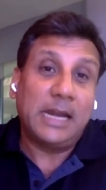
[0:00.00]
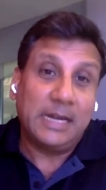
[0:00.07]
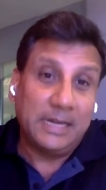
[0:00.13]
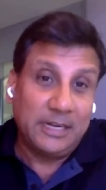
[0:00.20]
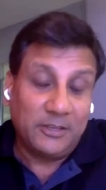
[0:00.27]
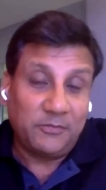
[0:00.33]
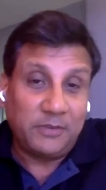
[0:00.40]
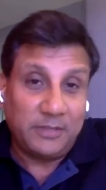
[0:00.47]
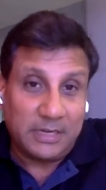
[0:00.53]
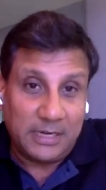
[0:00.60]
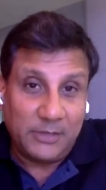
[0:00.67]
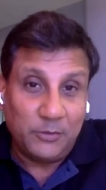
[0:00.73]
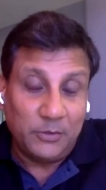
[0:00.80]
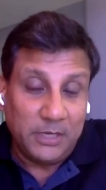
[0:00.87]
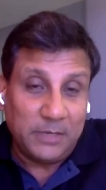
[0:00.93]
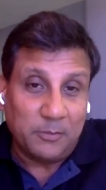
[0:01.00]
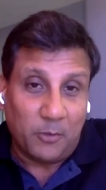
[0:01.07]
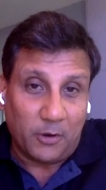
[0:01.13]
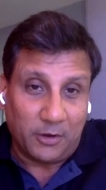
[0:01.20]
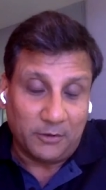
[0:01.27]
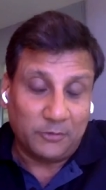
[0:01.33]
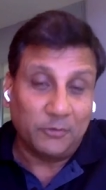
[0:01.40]
we at Indusface had a
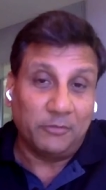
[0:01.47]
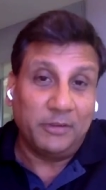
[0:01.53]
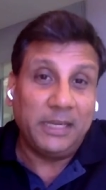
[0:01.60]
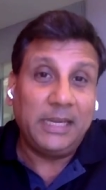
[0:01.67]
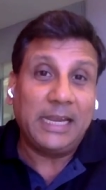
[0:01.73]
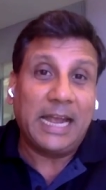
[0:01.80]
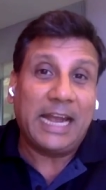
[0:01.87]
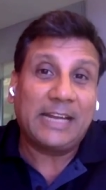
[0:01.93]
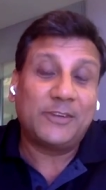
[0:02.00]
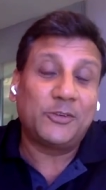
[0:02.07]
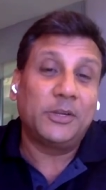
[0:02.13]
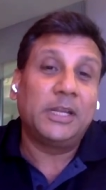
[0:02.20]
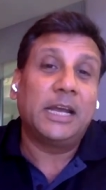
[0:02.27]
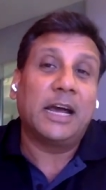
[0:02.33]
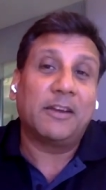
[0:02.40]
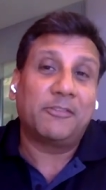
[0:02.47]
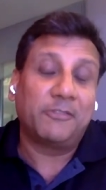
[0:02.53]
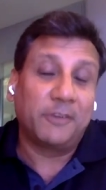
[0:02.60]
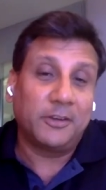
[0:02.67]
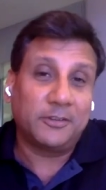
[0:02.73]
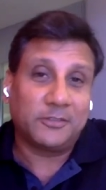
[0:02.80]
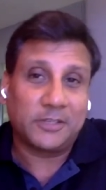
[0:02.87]
unique model. So we actually,
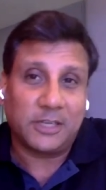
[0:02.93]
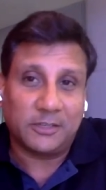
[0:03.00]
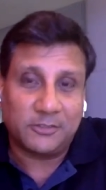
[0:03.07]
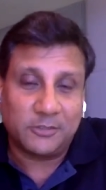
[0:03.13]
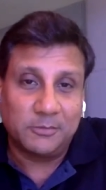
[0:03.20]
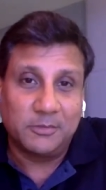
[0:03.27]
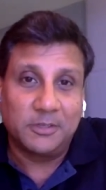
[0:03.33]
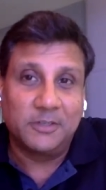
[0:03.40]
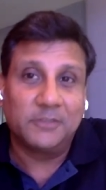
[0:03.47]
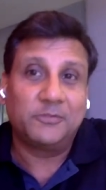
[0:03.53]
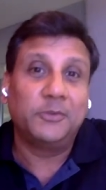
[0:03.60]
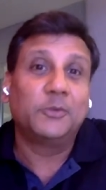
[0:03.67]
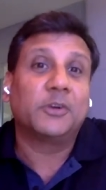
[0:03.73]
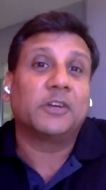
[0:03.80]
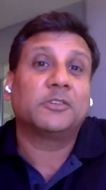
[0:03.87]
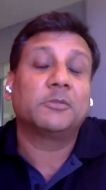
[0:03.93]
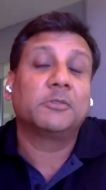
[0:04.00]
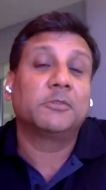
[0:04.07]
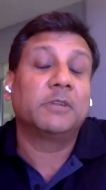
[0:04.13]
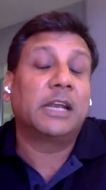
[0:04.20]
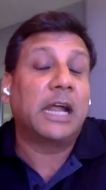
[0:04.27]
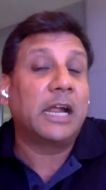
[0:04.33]
our first customers, few
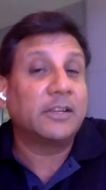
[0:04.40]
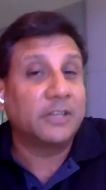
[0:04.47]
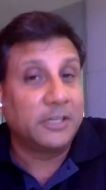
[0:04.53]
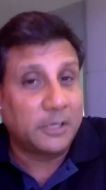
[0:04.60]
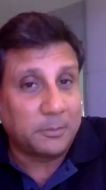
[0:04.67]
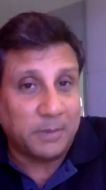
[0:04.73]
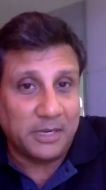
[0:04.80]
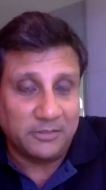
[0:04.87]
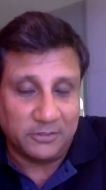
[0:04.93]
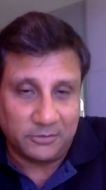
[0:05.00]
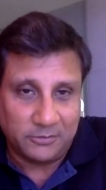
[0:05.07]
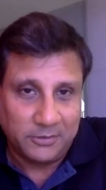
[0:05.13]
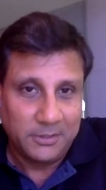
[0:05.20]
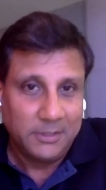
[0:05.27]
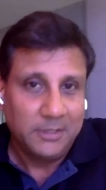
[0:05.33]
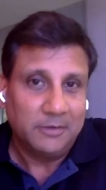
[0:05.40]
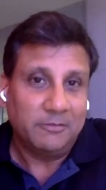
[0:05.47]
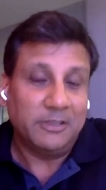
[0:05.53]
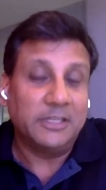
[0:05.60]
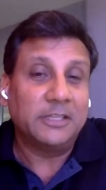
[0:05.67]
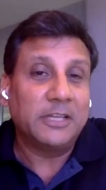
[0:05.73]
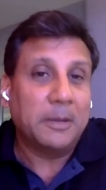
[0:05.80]
customers, are large enterprises,
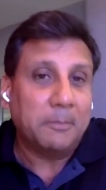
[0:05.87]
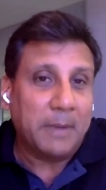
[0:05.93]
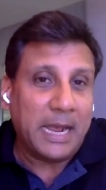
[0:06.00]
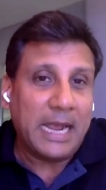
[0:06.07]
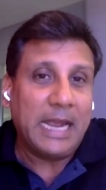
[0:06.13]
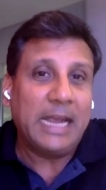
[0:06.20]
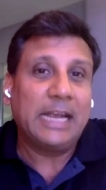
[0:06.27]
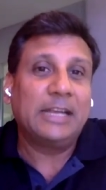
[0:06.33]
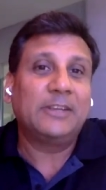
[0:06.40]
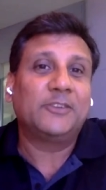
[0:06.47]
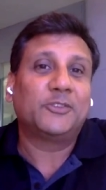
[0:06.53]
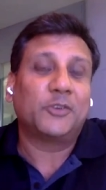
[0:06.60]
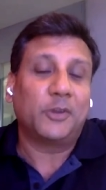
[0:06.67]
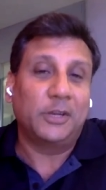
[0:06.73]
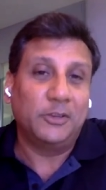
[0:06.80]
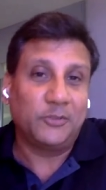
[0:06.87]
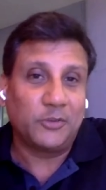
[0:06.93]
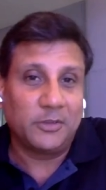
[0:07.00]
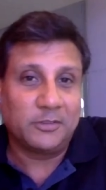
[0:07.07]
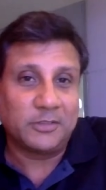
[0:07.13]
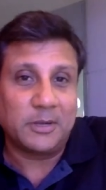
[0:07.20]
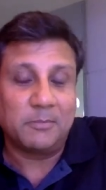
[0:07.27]
whether they are banks or
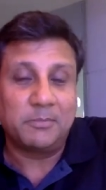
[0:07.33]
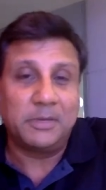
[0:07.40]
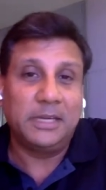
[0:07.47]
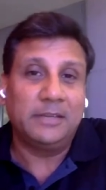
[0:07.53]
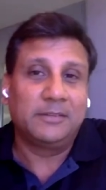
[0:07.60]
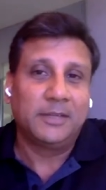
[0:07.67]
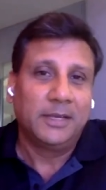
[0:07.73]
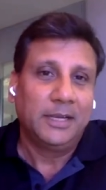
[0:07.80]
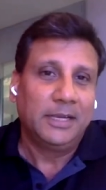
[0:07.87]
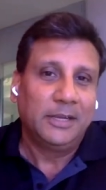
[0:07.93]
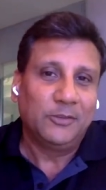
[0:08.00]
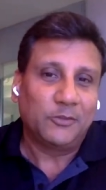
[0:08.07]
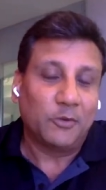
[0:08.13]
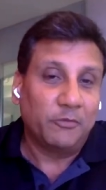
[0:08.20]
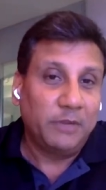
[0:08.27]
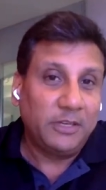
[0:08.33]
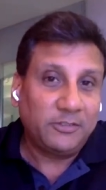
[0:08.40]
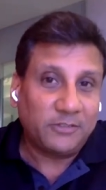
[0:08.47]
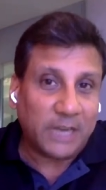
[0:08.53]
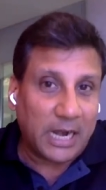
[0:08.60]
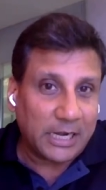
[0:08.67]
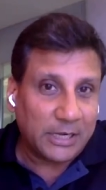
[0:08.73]
insurance companies. So
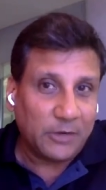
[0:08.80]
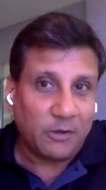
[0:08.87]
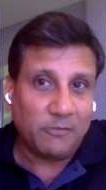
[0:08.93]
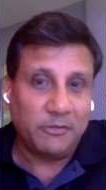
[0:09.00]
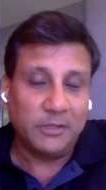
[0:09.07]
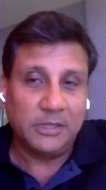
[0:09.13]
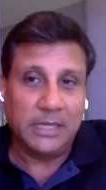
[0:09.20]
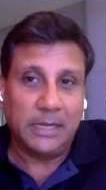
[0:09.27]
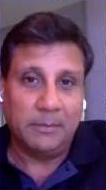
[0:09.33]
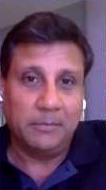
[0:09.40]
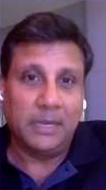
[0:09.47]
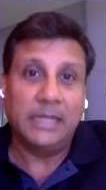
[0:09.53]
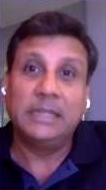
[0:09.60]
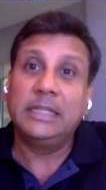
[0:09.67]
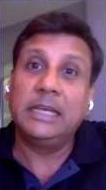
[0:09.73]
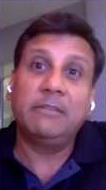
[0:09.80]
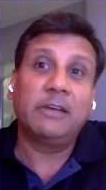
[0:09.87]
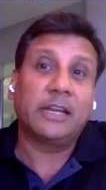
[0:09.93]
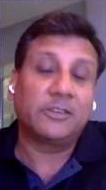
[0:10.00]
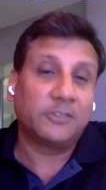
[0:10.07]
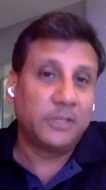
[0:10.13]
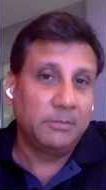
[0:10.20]
we started off with them and
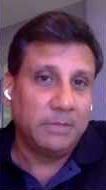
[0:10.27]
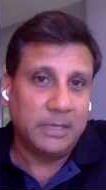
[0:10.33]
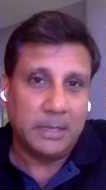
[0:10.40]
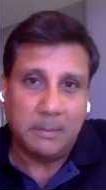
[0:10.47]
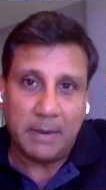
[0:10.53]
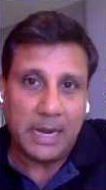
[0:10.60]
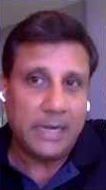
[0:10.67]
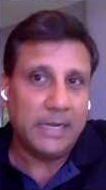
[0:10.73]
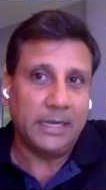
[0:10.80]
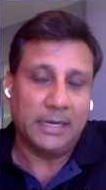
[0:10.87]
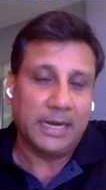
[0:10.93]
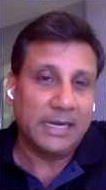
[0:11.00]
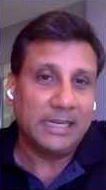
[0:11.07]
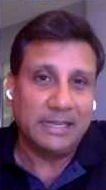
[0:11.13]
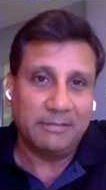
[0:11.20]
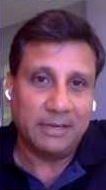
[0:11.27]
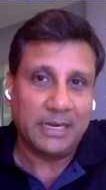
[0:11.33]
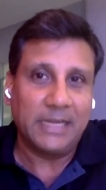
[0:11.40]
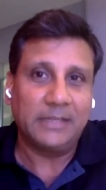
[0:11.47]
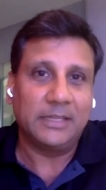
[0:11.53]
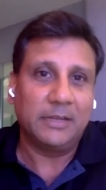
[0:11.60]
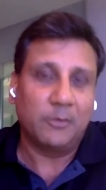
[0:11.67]
they were extremely demanding, right? They
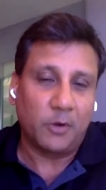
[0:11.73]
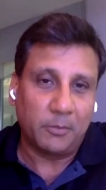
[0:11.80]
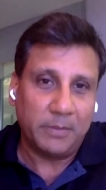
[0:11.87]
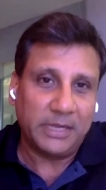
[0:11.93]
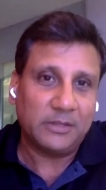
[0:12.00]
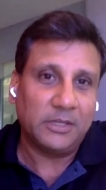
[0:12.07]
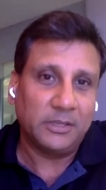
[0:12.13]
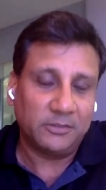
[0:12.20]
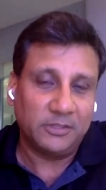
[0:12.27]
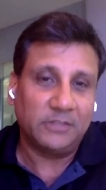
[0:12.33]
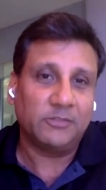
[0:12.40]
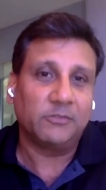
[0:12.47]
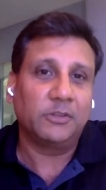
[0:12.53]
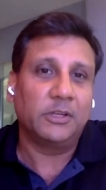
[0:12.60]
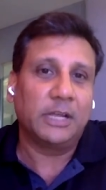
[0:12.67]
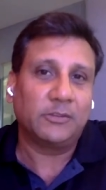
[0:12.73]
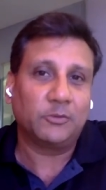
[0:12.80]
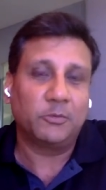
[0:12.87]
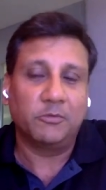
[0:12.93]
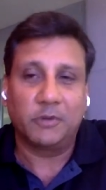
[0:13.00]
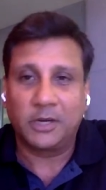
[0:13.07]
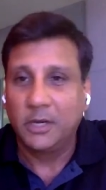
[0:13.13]
were like, they want to make things, this is the
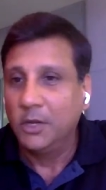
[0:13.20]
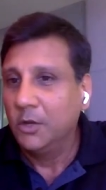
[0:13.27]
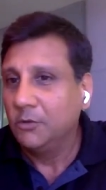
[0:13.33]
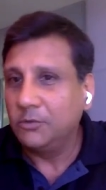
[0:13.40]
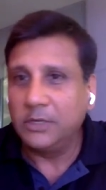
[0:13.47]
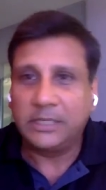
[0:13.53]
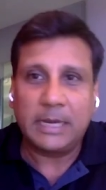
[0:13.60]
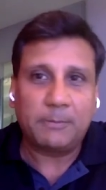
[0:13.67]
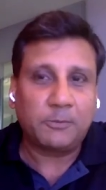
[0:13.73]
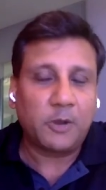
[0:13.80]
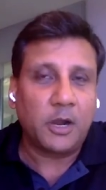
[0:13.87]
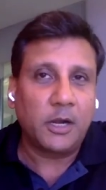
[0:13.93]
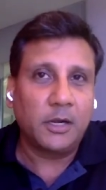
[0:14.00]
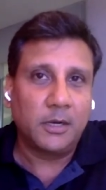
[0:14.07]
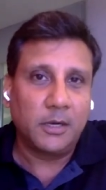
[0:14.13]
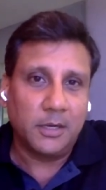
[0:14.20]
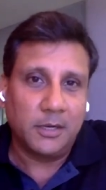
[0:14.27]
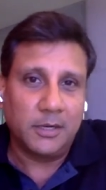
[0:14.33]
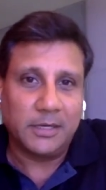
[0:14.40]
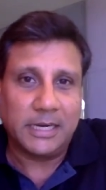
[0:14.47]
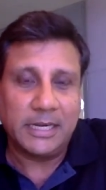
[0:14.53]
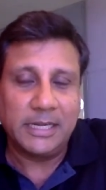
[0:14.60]
rest we work. So we kept
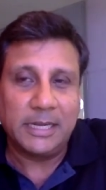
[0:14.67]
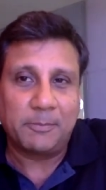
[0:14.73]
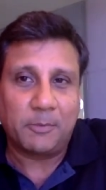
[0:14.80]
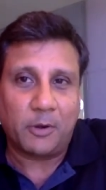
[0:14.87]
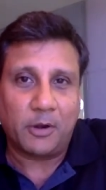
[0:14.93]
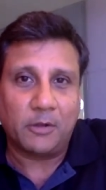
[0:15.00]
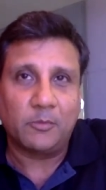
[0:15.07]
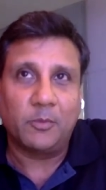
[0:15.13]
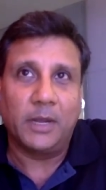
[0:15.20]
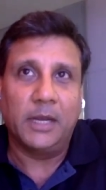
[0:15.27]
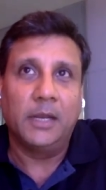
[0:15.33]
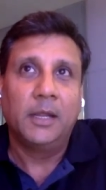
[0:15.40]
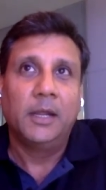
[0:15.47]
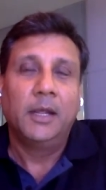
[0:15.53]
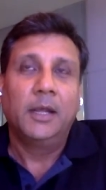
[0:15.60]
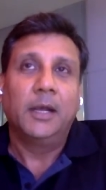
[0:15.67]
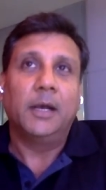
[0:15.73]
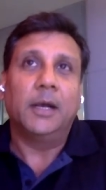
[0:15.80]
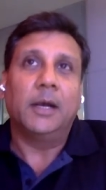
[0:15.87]
on getting our product well.